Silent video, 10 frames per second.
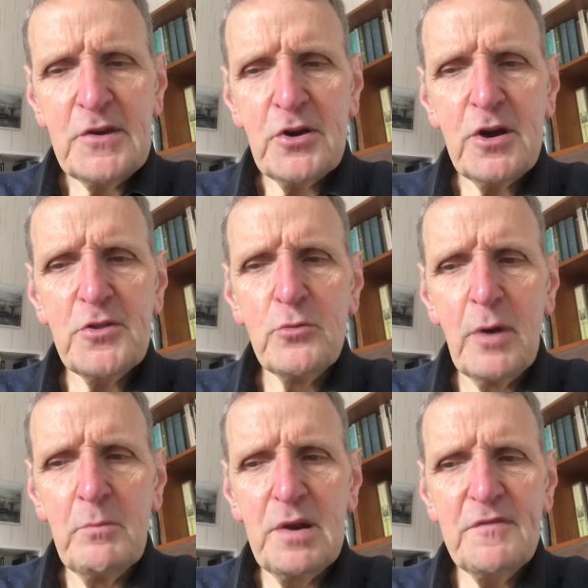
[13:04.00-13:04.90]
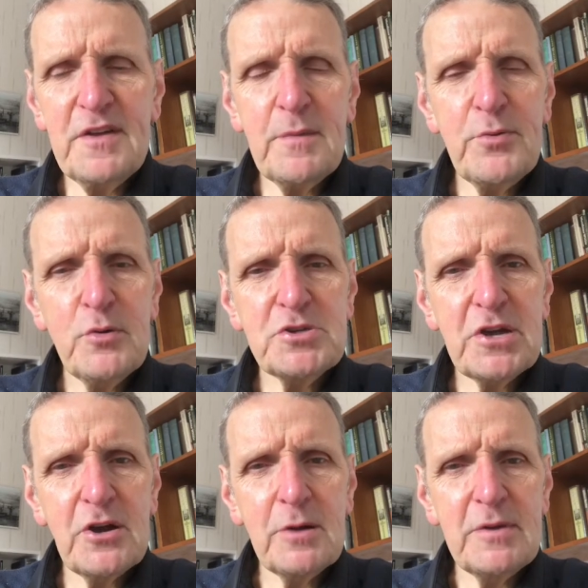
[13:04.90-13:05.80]
heard the rumble of the approaching
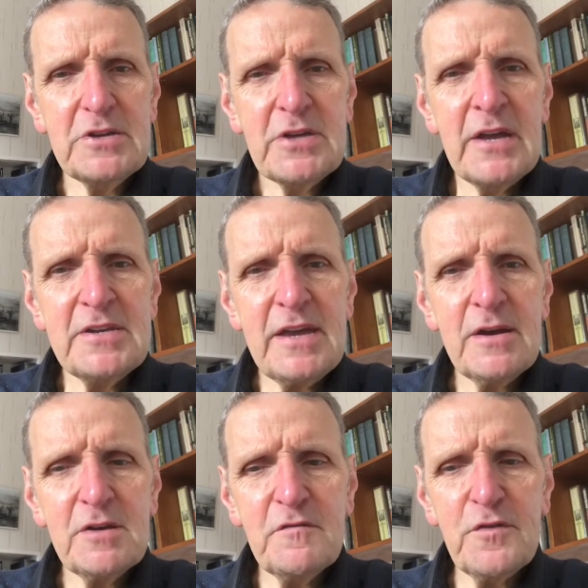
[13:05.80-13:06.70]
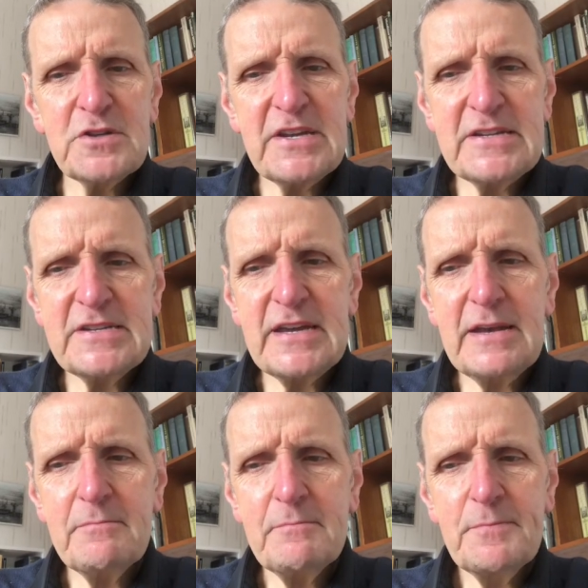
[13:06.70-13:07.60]
armies. Do you hear it in verse 18?
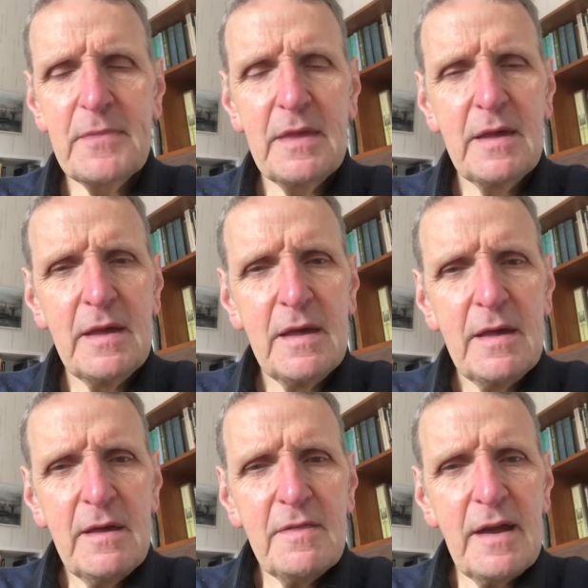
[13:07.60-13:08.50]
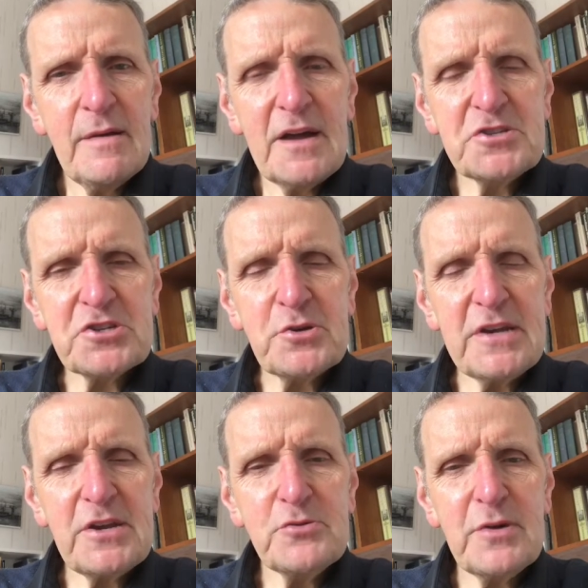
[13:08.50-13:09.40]
They ran straight
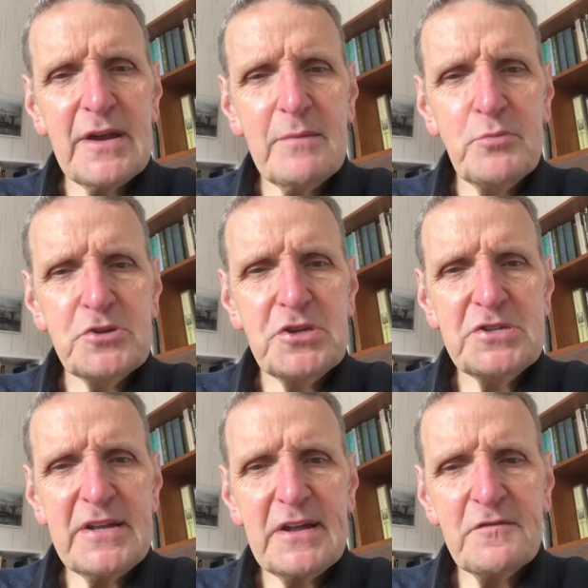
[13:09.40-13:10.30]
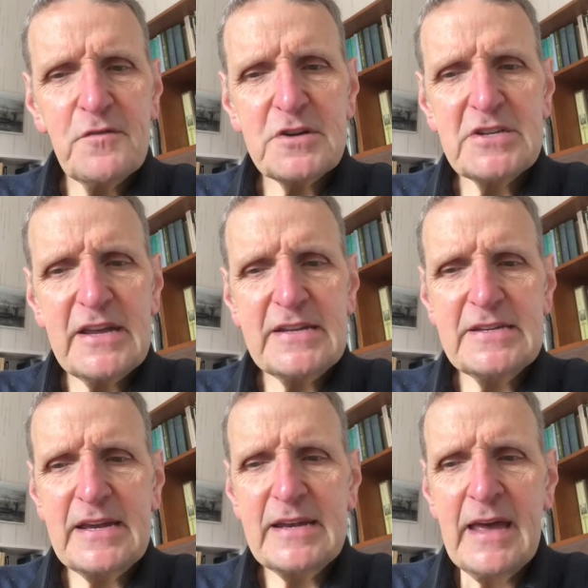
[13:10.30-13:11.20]
into an ambush. You see that in verse
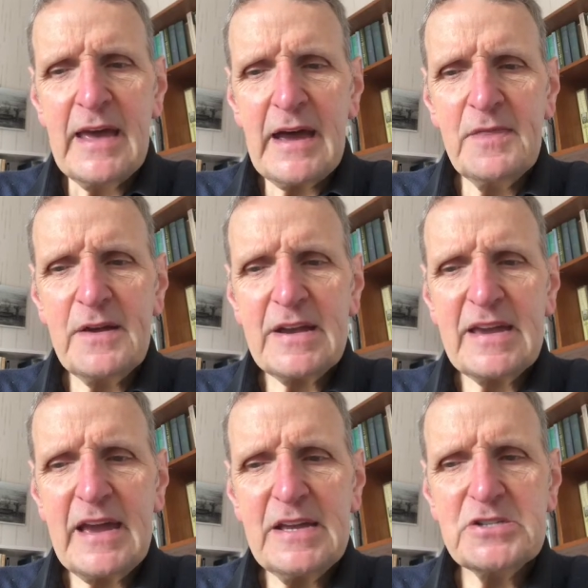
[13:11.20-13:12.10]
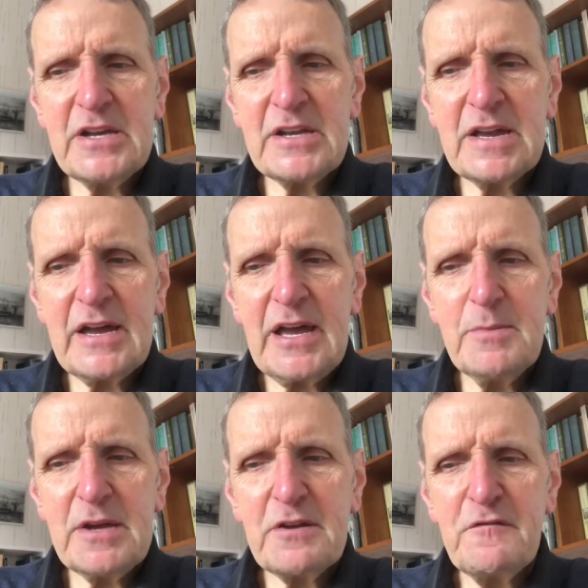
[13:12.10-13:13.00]
19. And their king Zedekiah
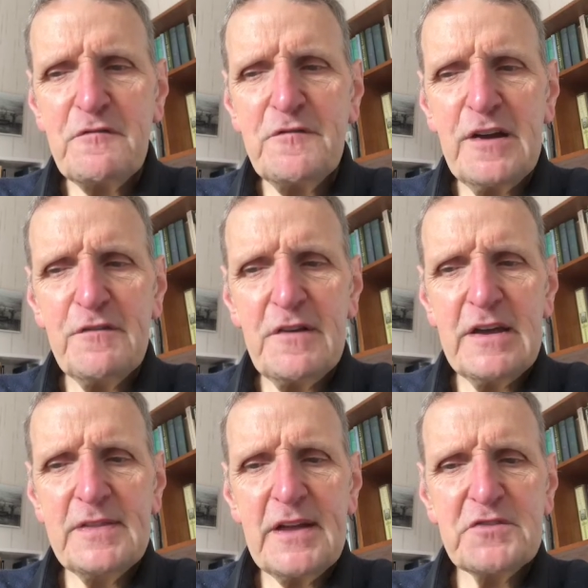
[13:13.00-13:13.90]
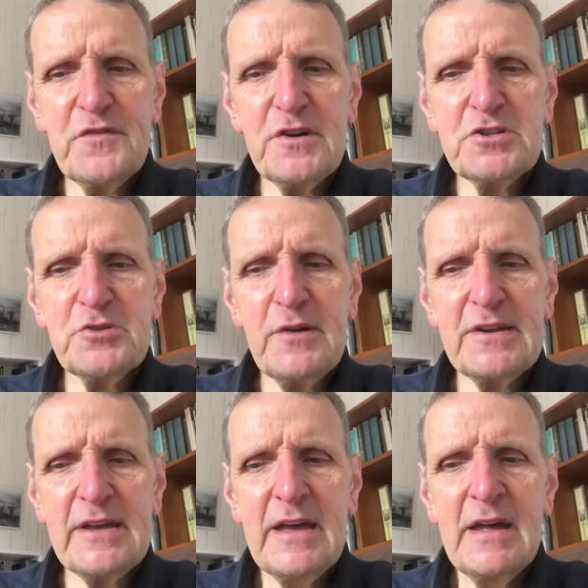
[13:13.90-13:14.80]
met a fearful end. That's verse
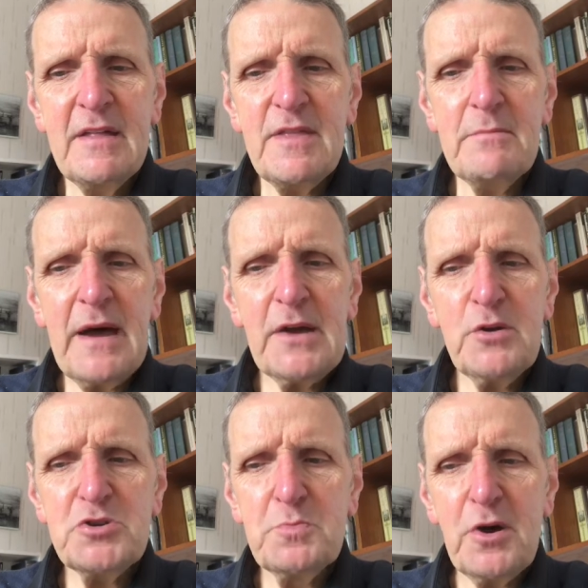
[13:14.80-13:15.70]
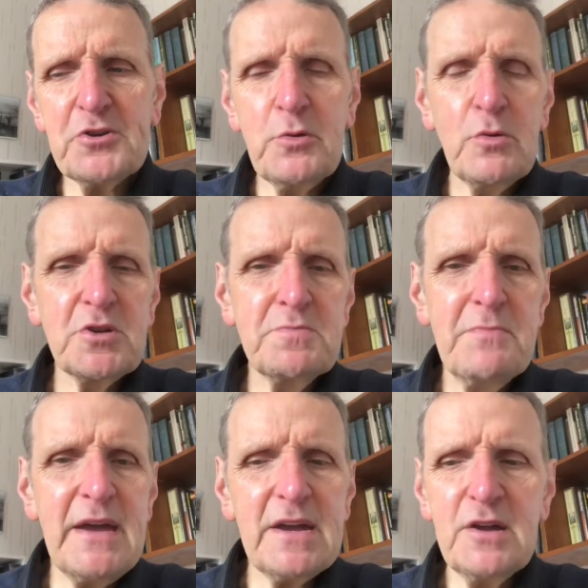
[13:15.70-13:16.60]
20. The man whose motto was,
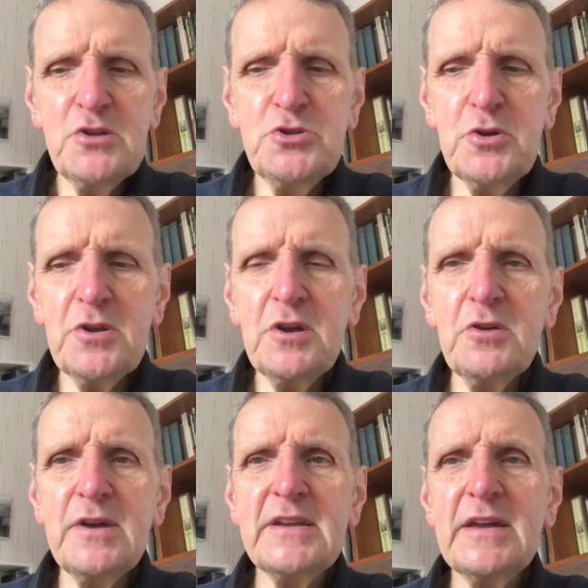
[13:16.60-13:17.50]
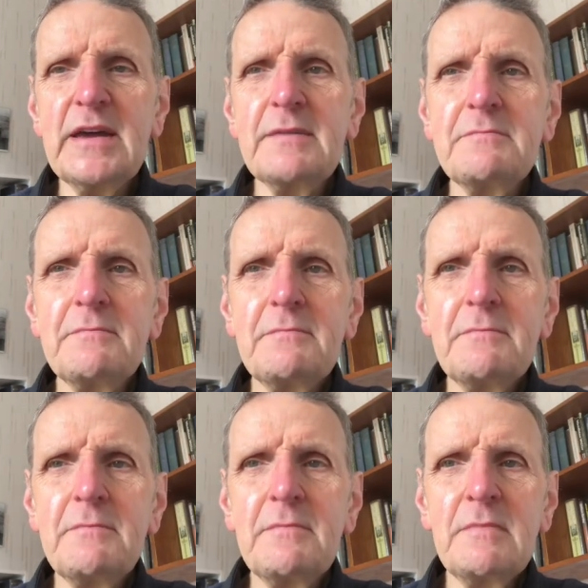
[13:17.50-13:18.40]
"Make Judah great again."
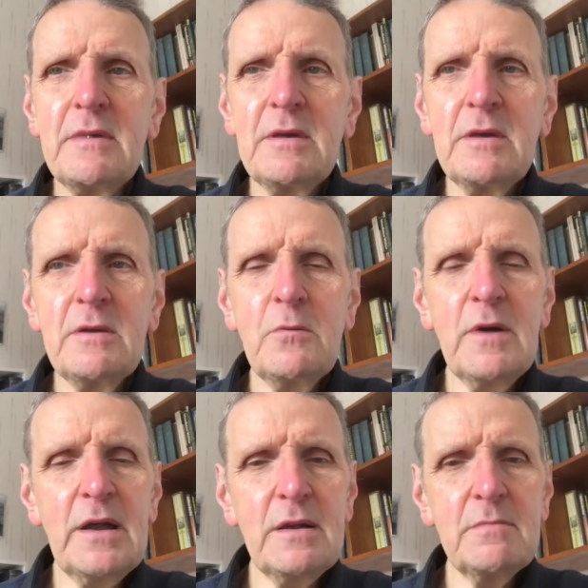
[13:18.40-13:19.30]
Well,